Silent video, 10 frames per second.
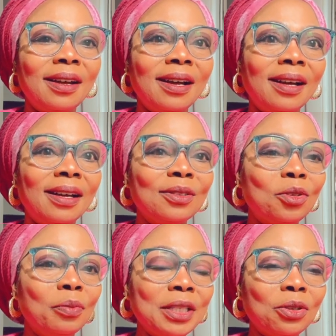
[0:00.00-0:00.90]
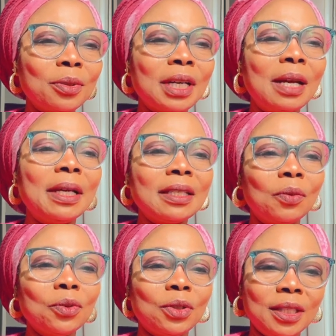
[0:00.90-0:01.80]
And to my subscribers, I
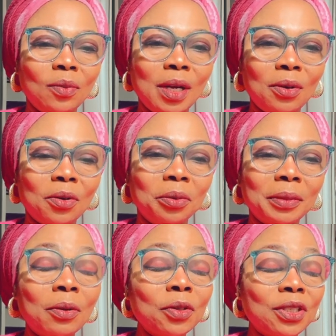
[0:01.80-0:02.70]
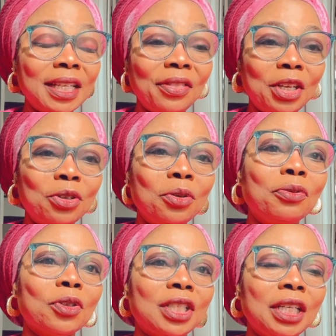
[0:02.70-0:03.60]
want to say welcome. I want to say thank you
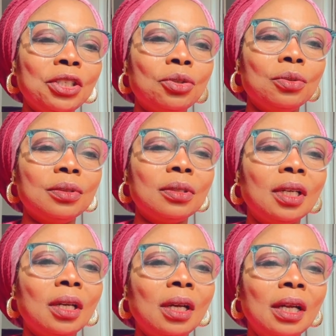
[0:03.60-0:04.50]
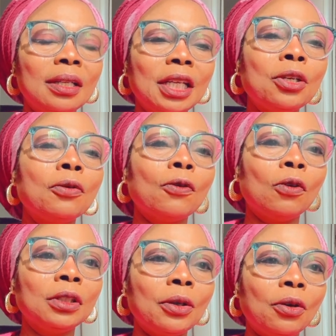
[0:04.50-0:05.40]
for staying tuned. Thank you for
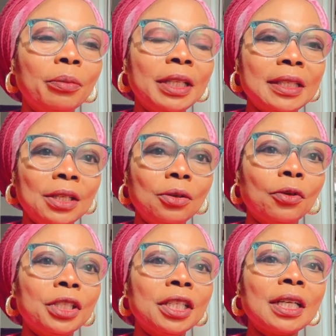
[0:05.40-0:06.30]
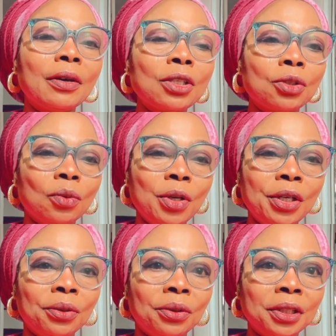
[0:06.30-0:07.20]
all the comments. Thank you for the interaction
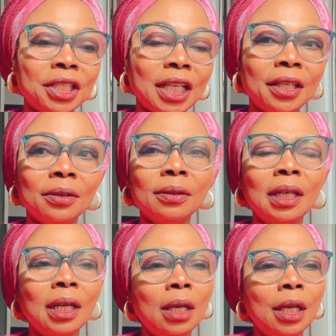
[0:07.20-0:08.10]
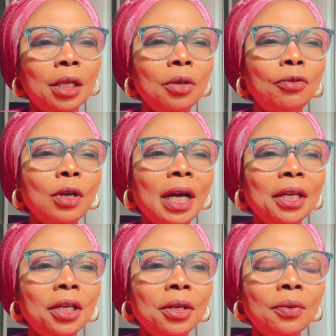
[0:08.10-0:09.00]
going on the channel. If you are
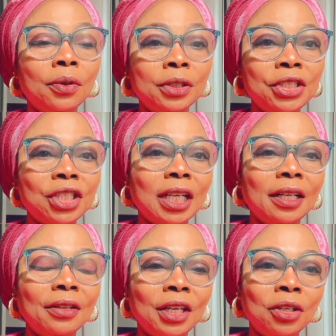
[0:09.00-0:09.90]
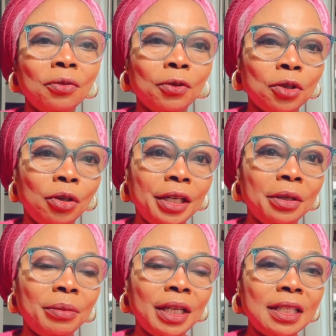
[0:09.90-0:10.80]
new on this channel, thank you for
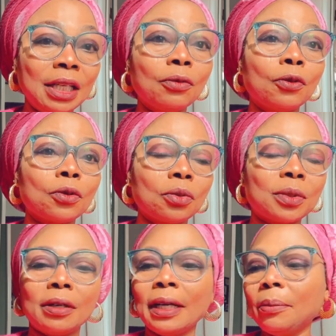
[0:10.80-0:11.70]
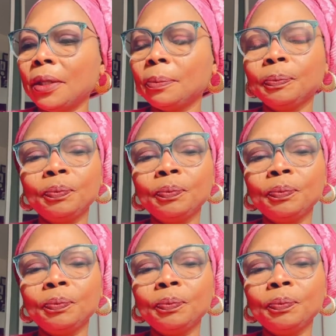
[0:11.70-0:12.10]
joining me. Thank you for subscribing.